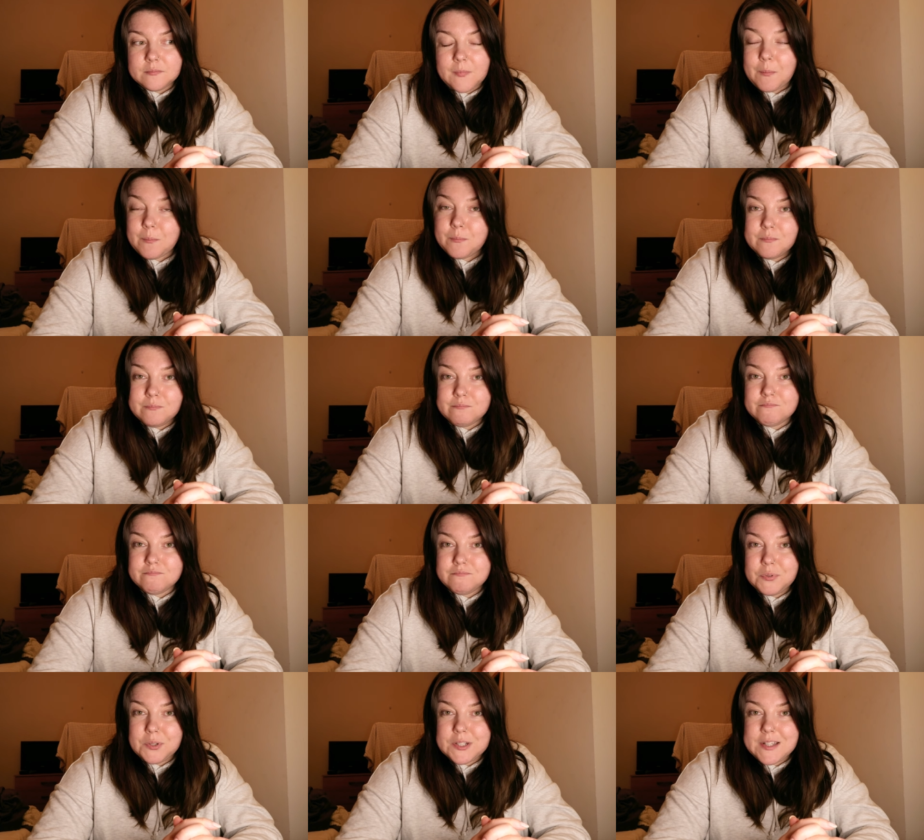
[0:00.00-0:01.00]
I'm
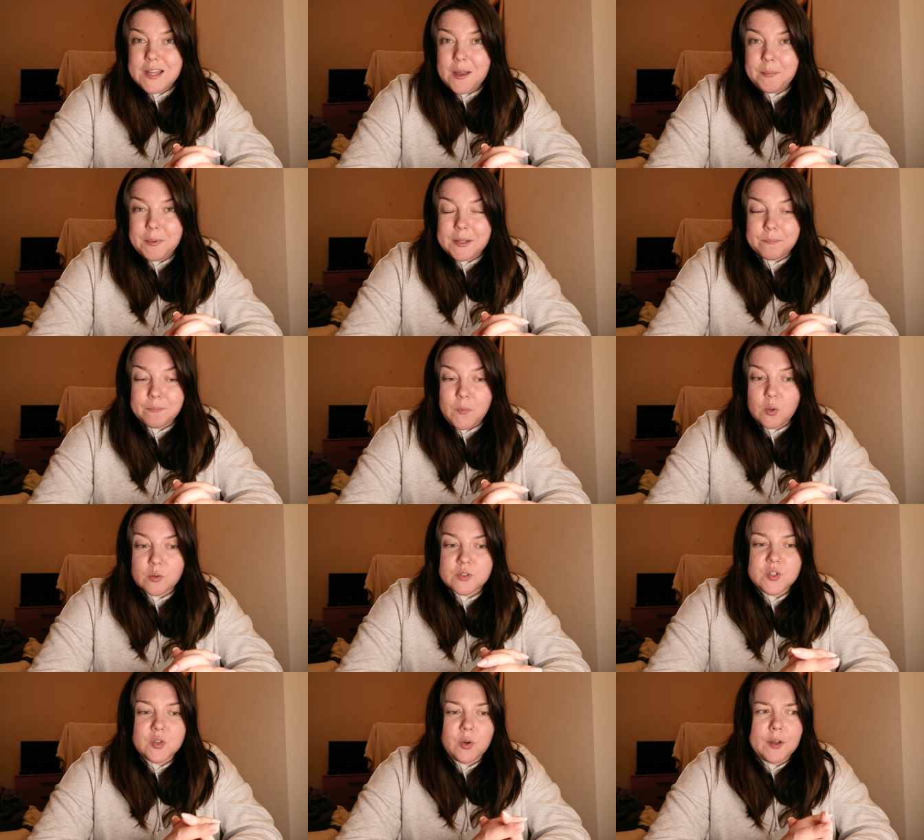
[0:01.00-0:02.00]
pretty happy.
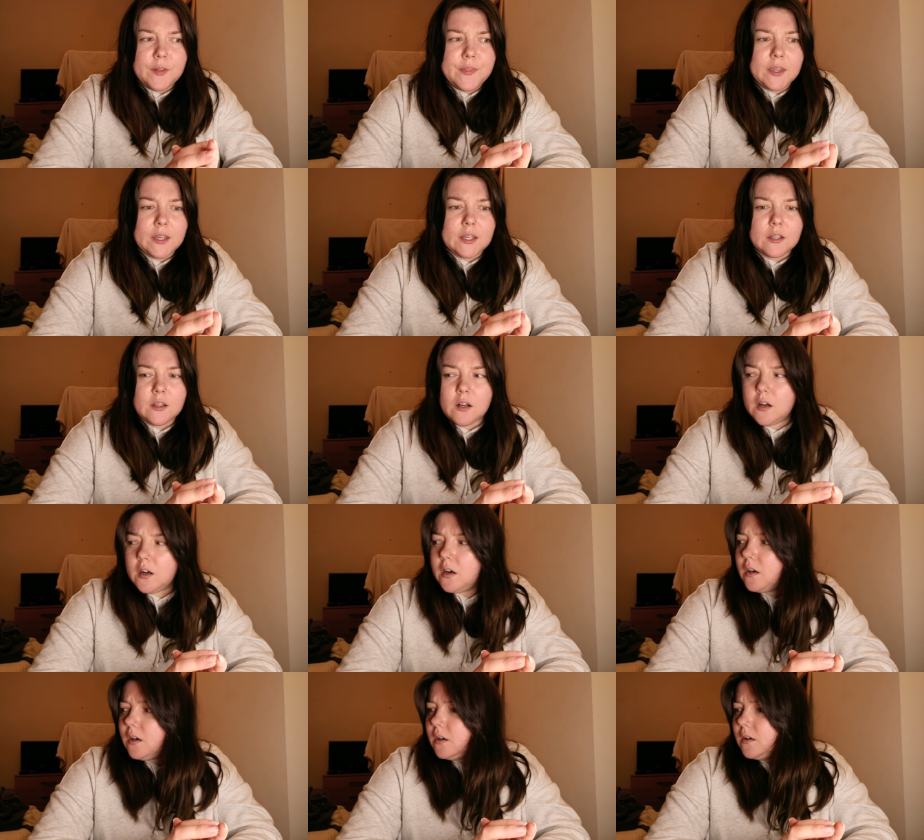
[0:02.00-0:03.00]
Also, I think
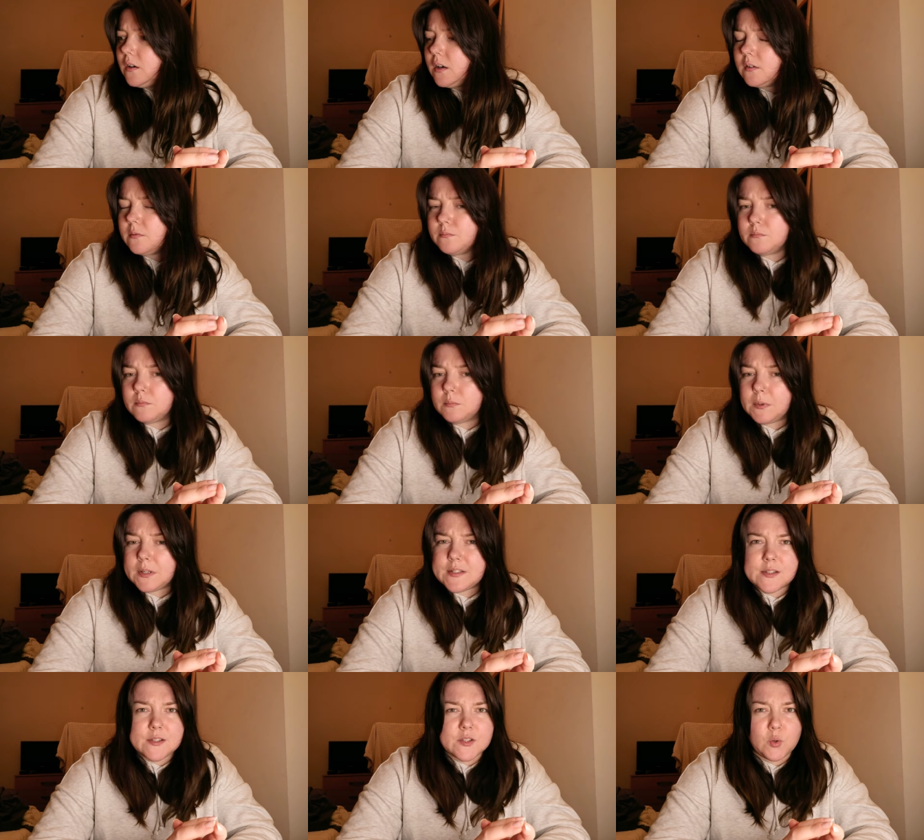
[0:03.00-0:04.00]
uh, my
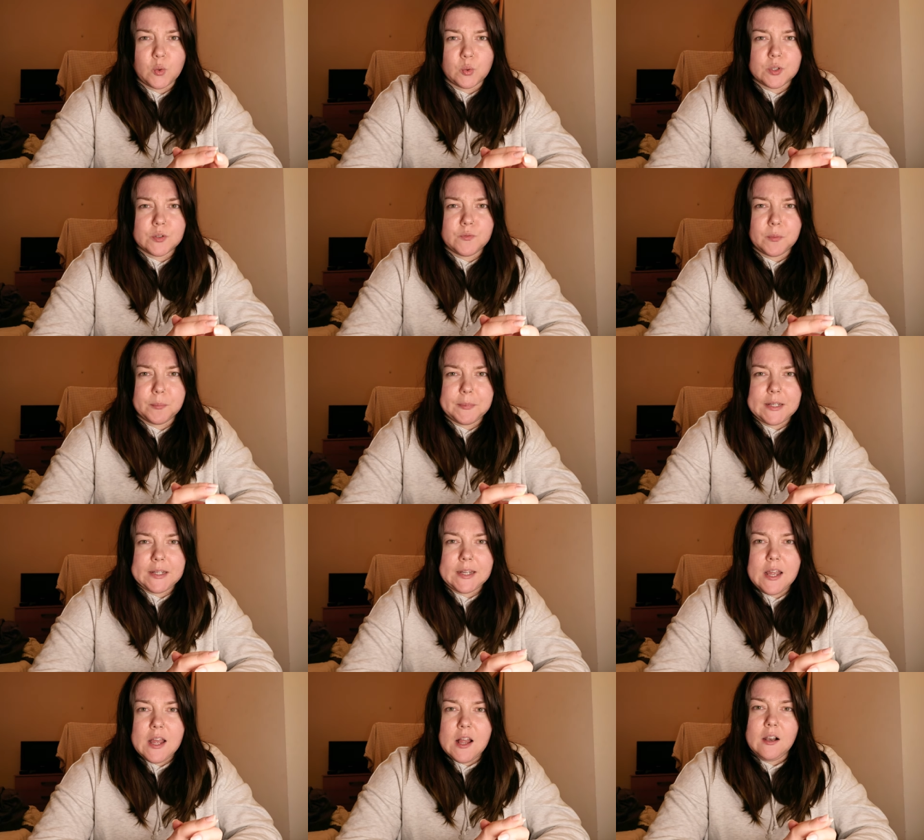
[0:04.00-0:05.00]
sister ordered for
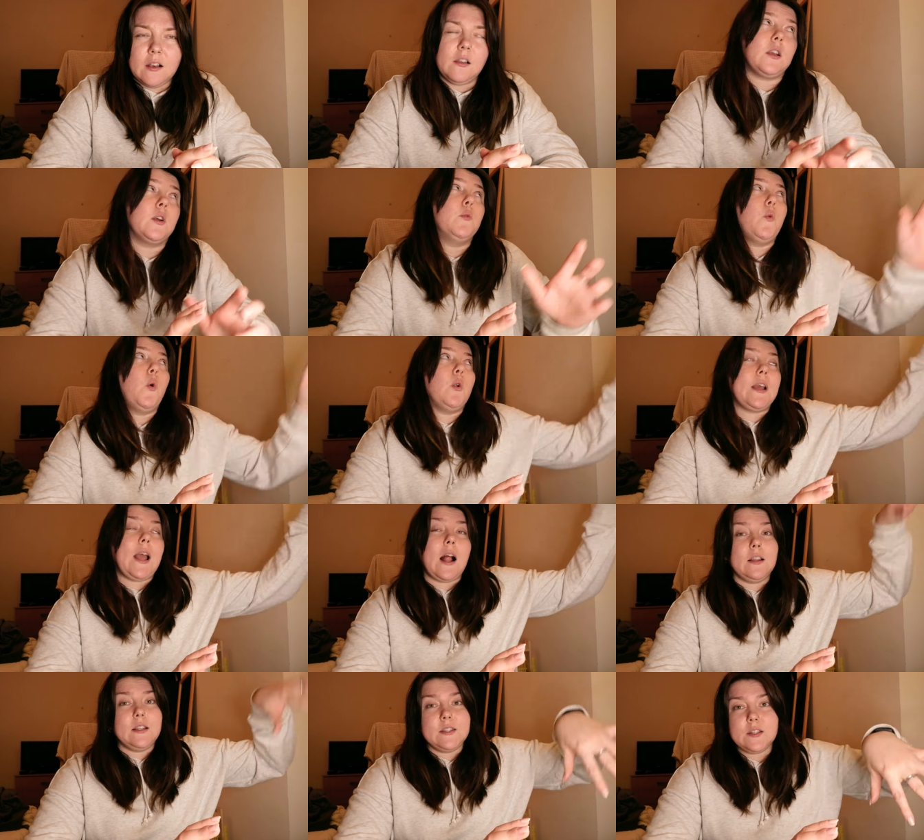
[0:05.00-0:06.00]
me like a wall
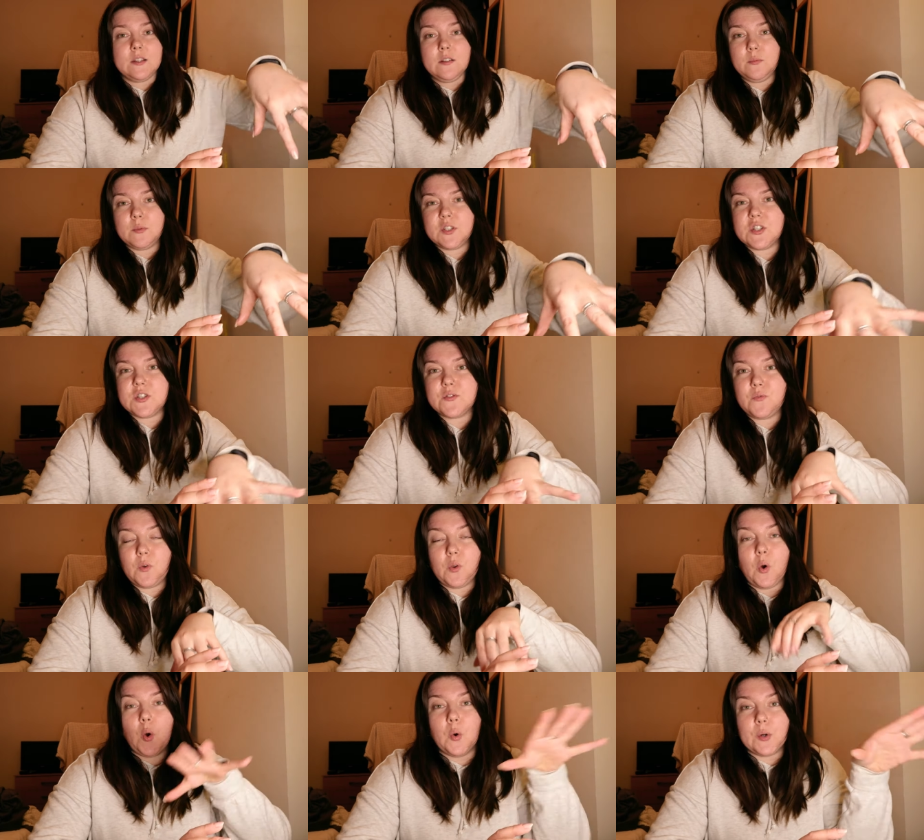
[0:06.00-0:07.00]
calendar, which is
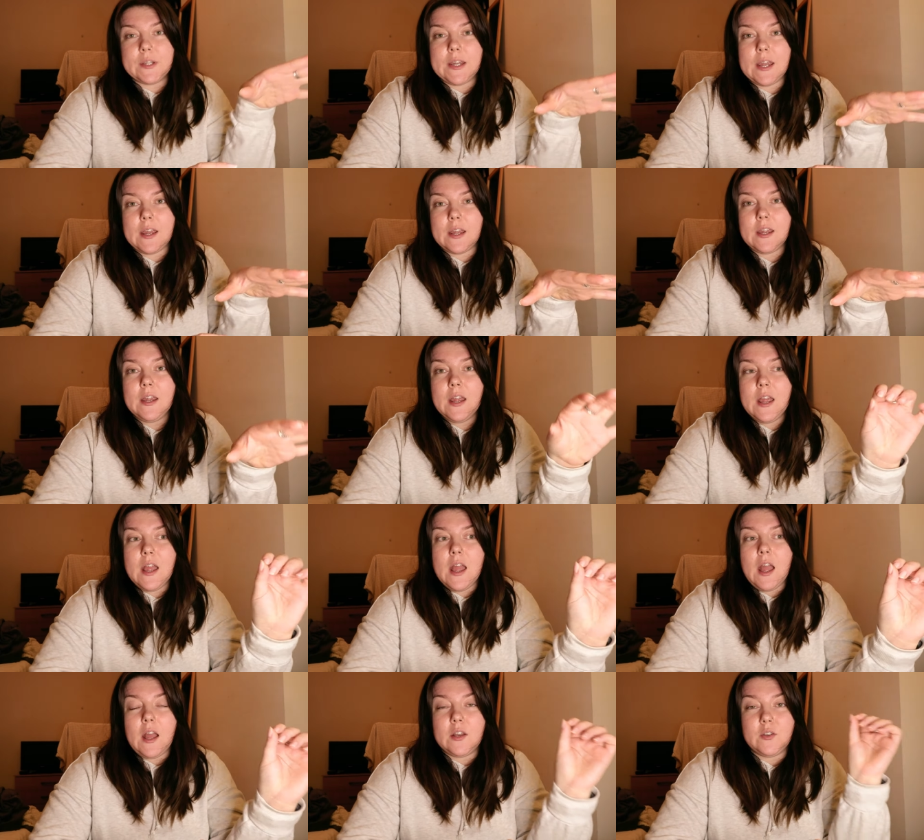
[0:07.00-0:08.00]
for a whole year,
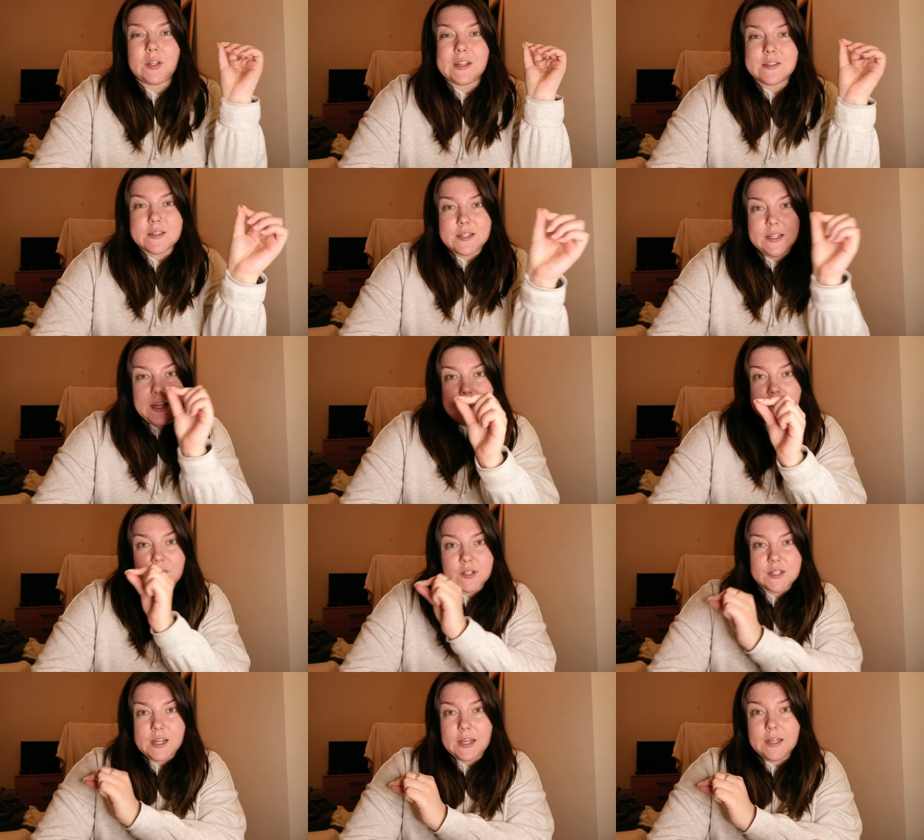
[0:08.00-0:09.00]
and you can see
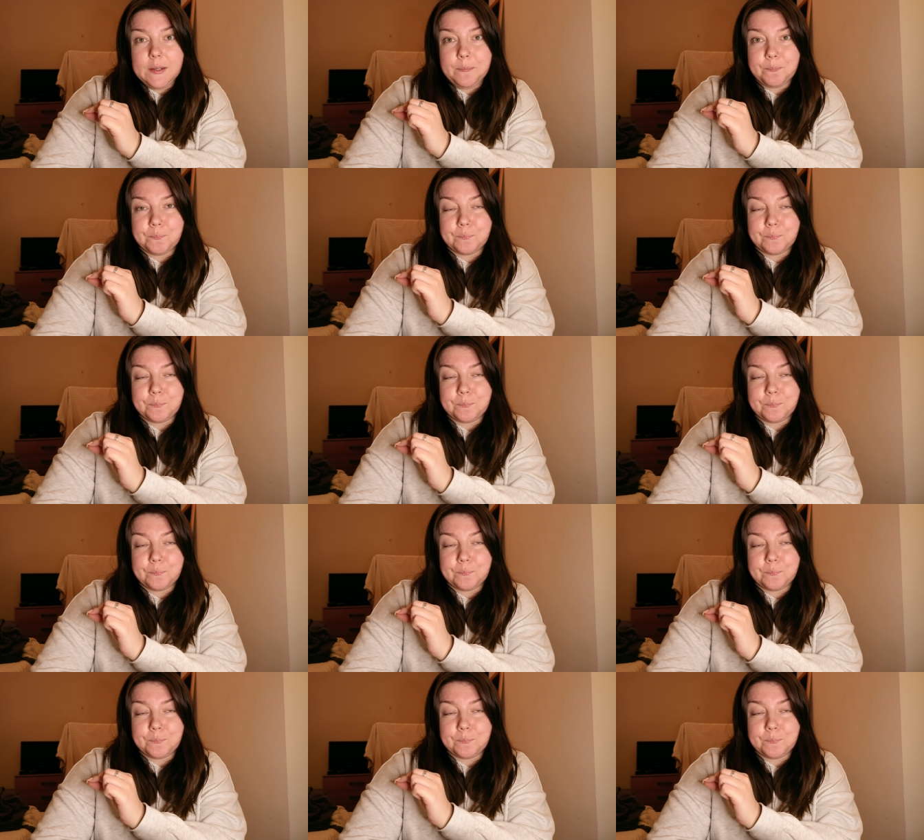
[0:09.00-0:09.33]
every day.